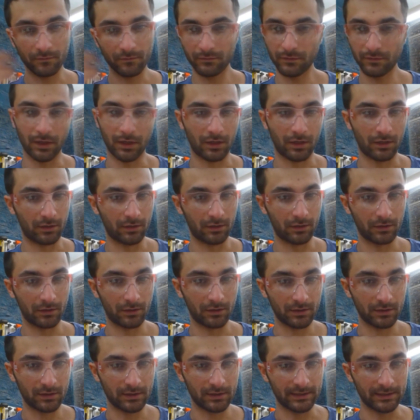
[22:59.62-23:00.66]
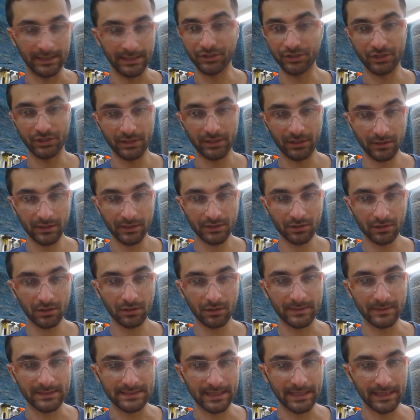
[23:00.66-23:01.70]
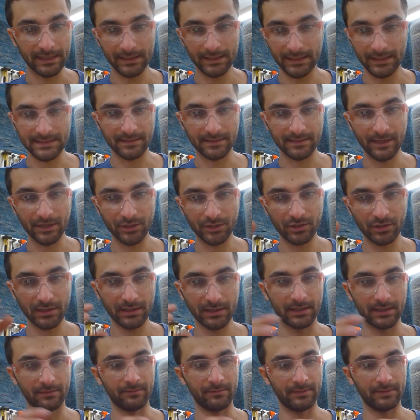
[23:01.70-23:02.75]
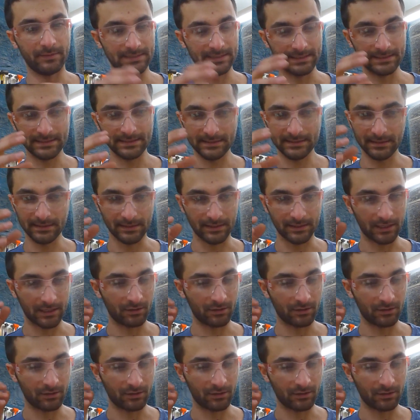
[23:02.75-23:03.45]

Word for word: the engineering term is antisymmetric. It means they are